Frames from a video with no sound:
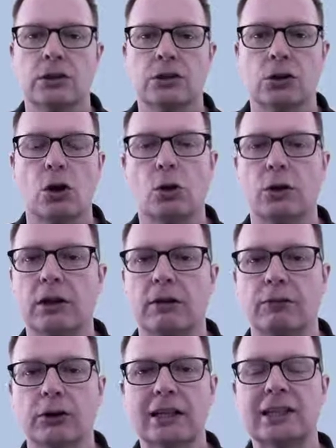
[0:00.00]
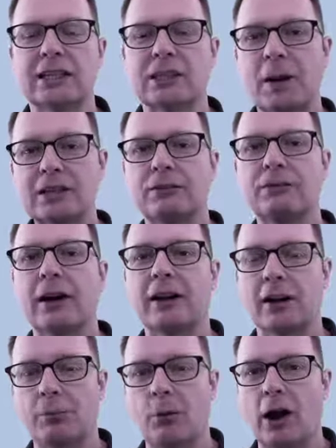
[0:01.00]
So if you're getting
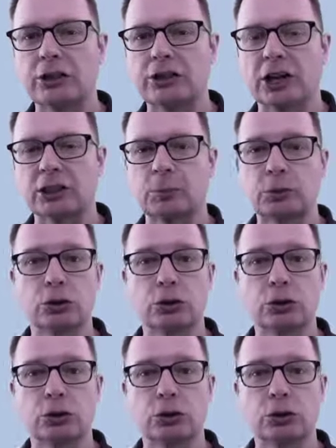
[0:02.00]
specified on projects,